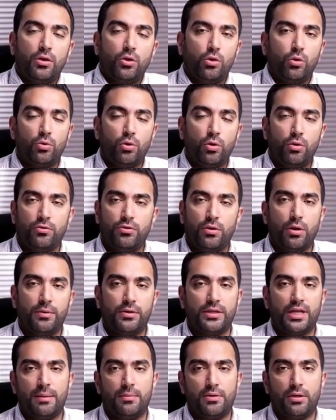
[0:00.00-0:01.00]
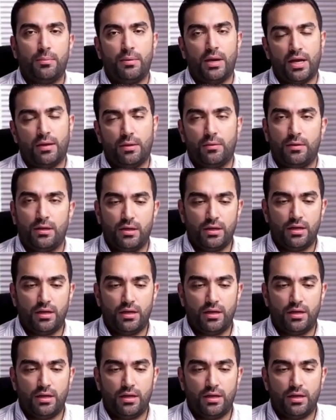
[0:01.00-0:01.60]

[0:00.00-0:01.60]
Google from top to bottom.